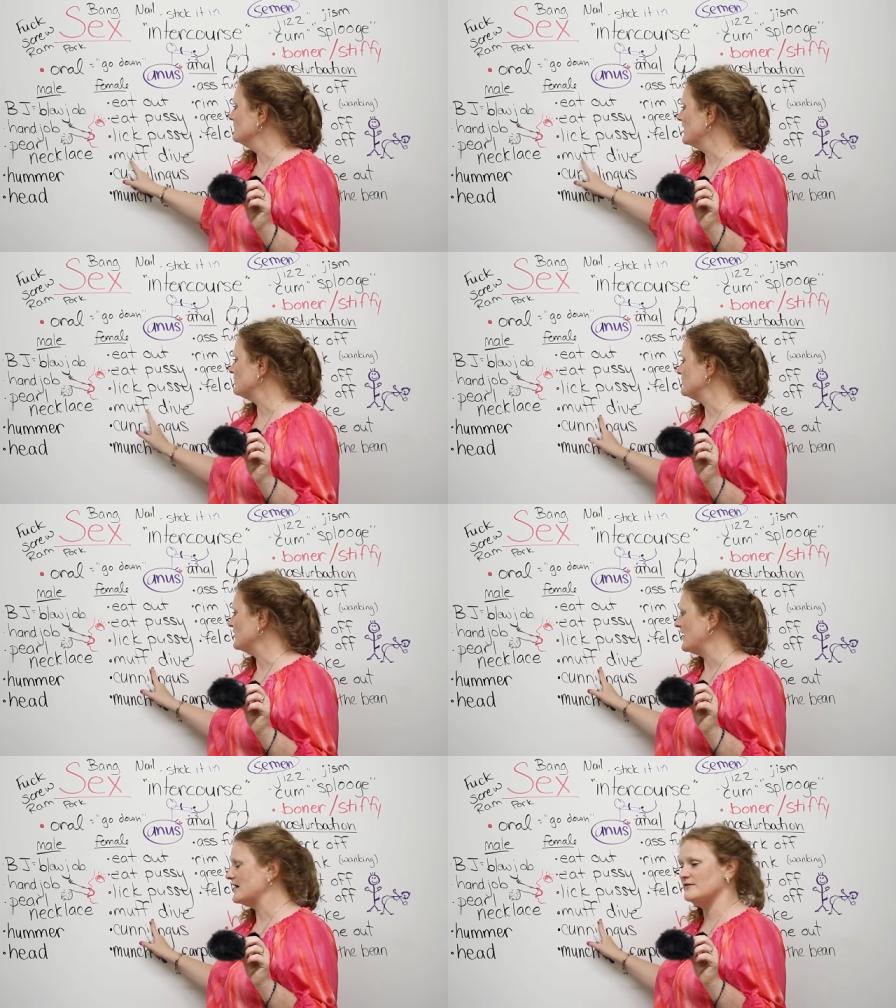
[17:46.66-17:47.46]
muff
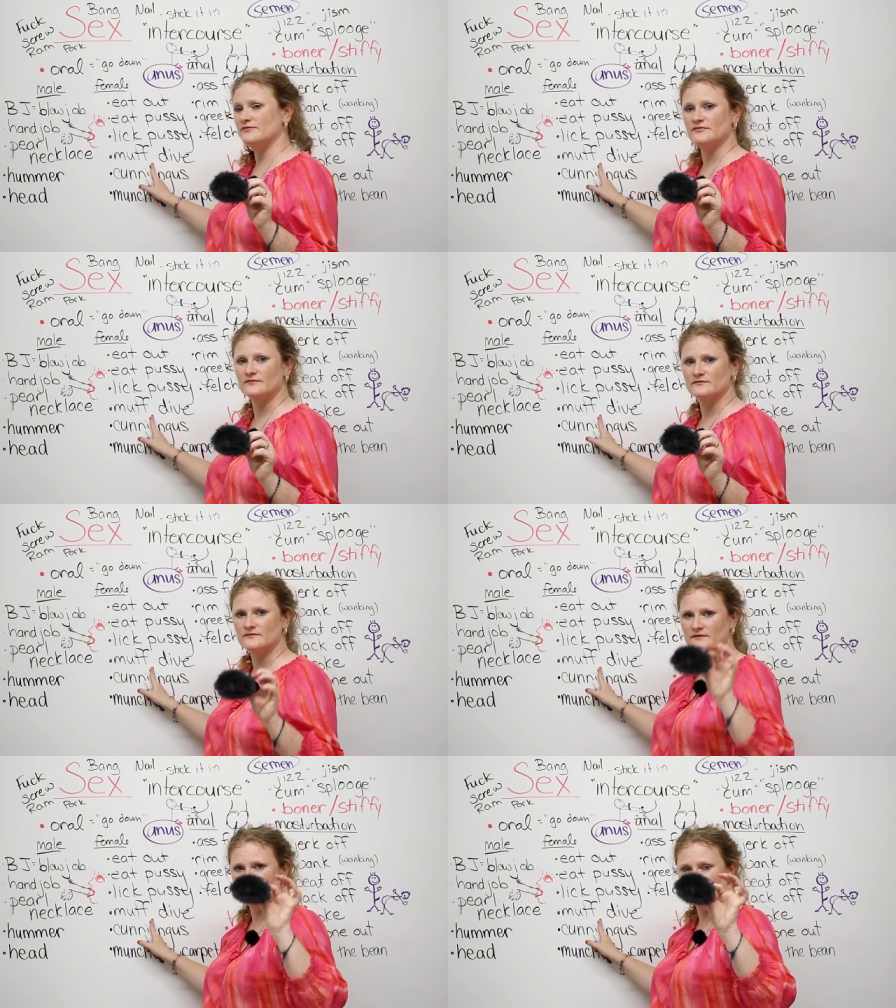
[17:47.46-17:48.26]
dive
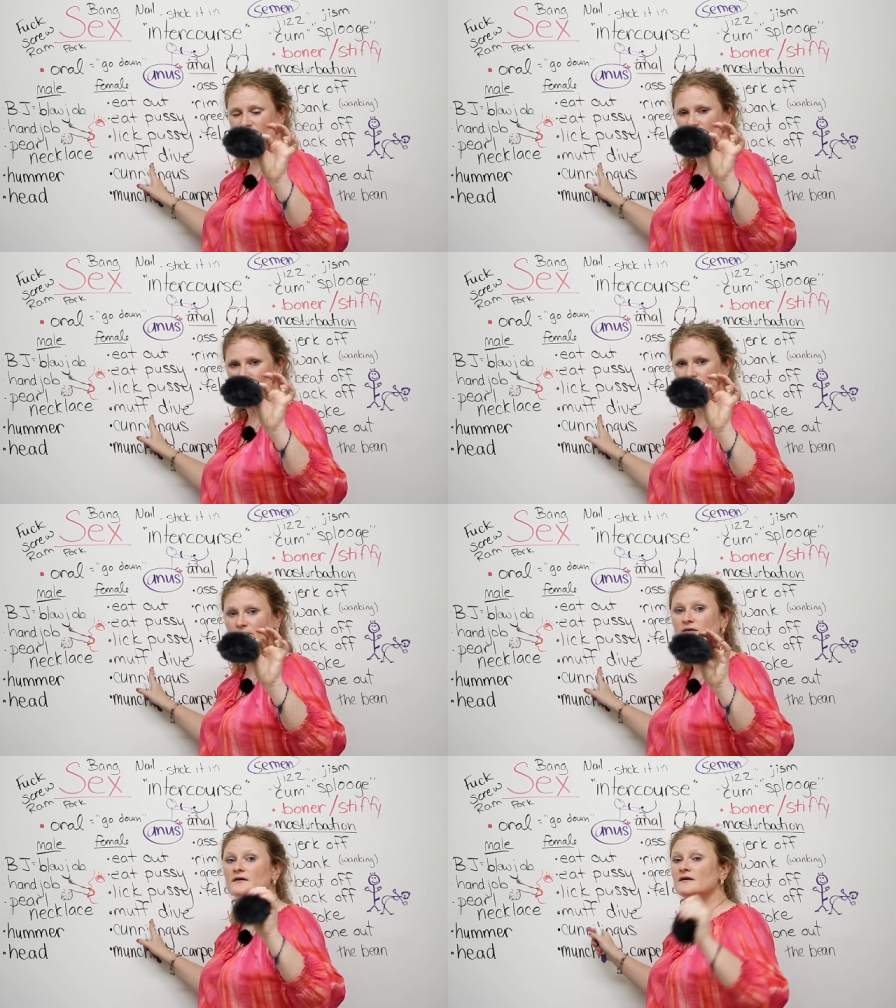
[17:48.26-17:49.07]
is a verb.